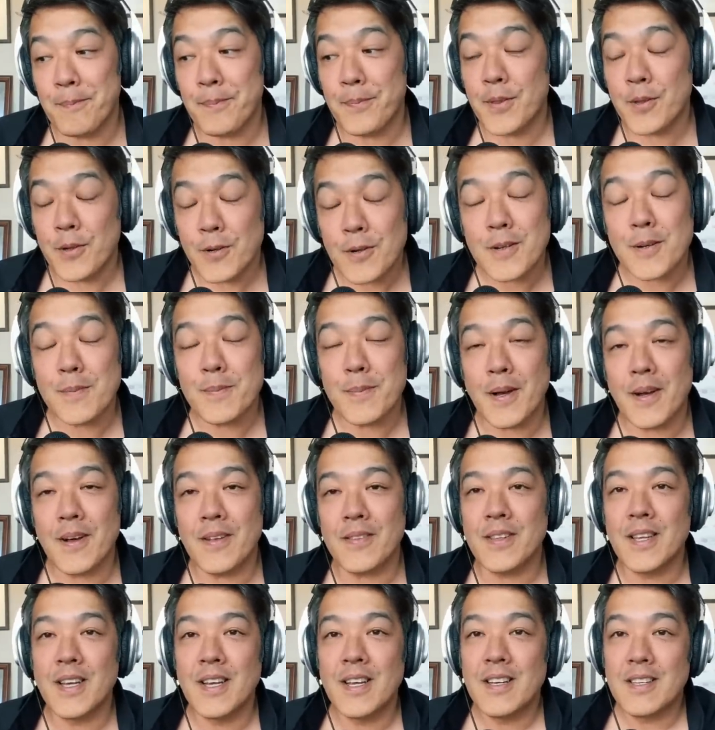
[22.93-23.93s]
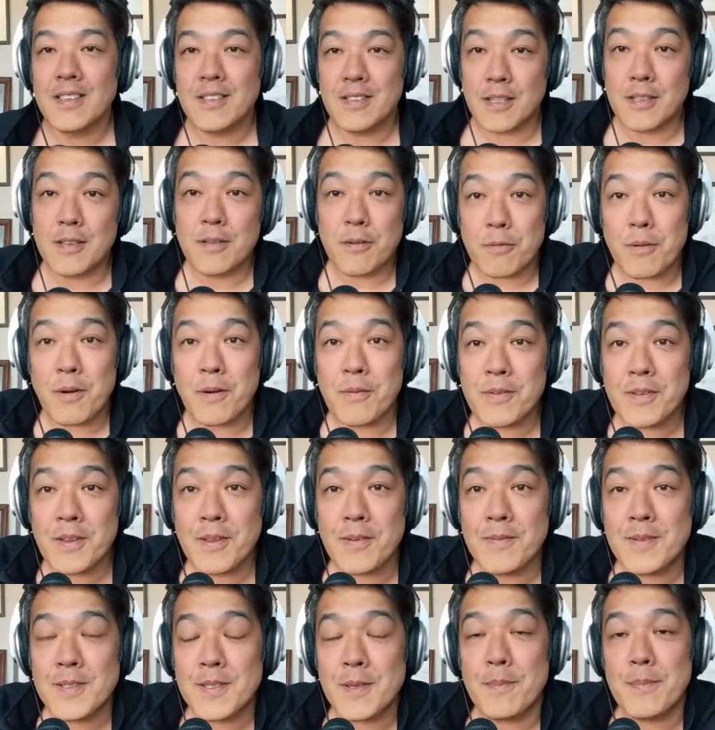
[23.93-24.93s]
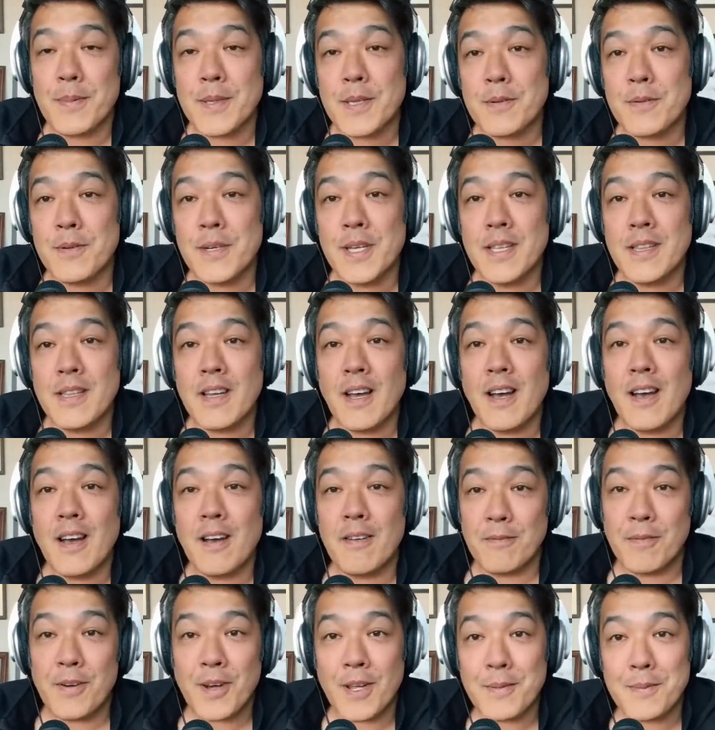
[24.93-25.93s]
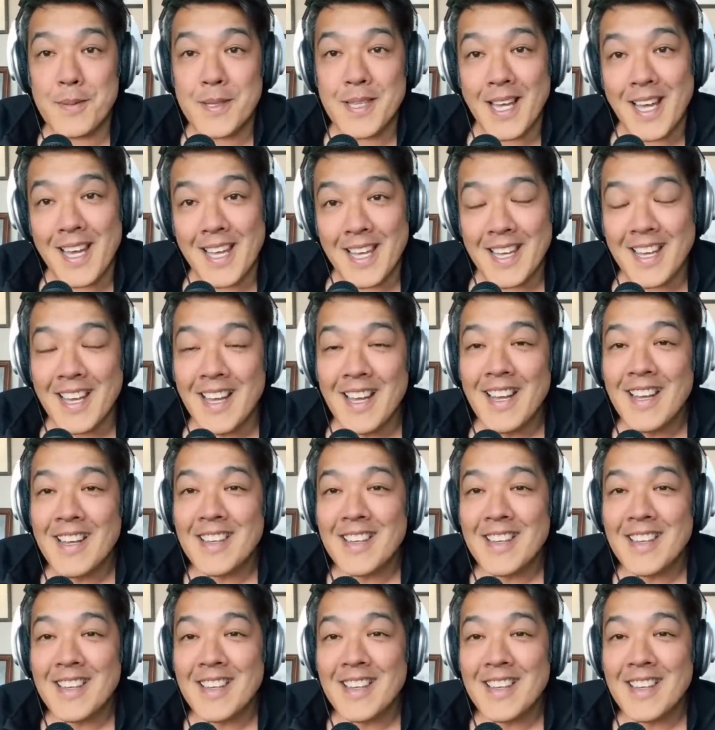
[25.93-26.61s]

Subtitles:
talk about the derivatives between vitamin A.